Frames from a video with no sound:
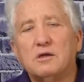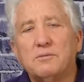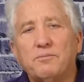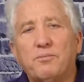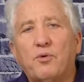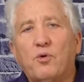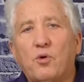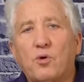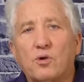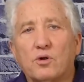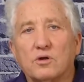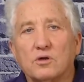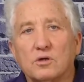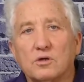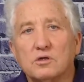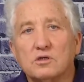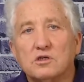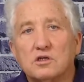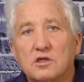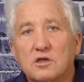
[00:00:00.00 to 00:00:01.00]

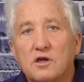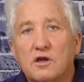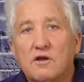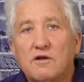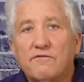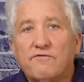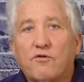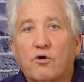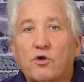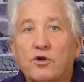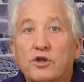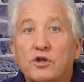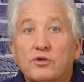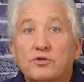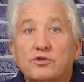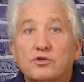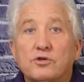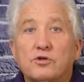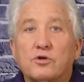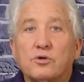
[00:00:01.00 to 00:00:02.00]
important for you
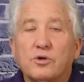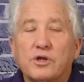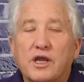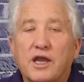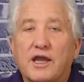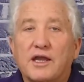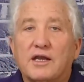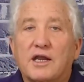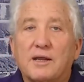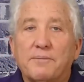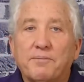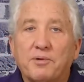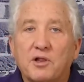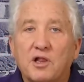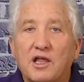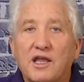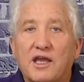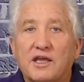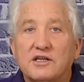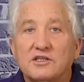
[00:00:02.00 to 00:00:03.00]
to create a
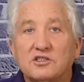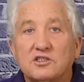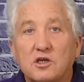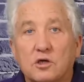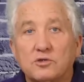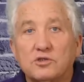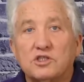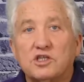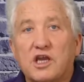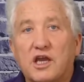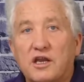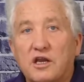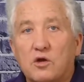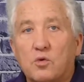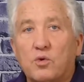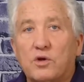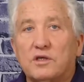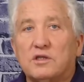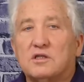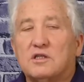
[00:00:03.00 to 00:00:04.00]
plan associated
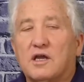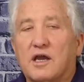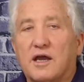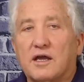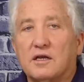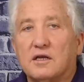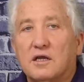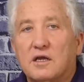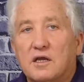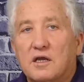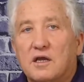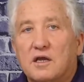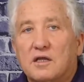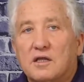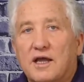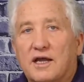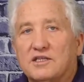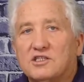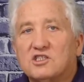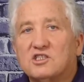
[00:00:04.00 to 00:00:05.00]
with that.
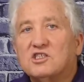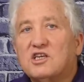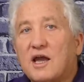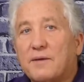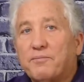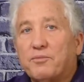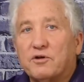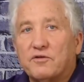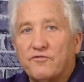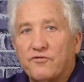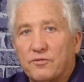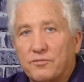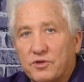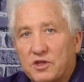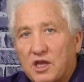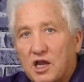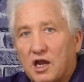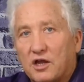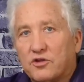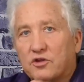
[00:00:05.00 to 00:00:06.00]
That's separate from
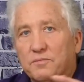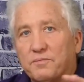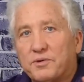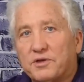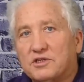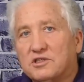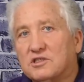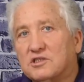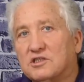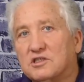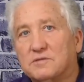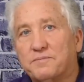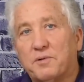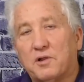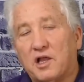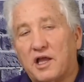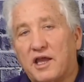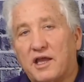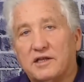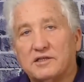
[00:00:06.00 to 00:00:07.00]
the other business
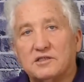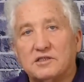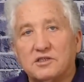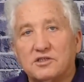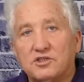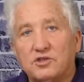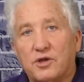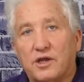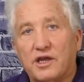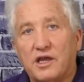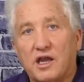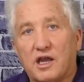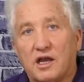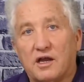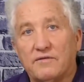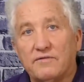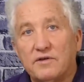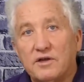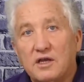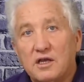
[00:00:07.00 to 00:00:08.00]
plans that you
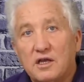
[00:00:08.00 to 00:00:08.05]
have.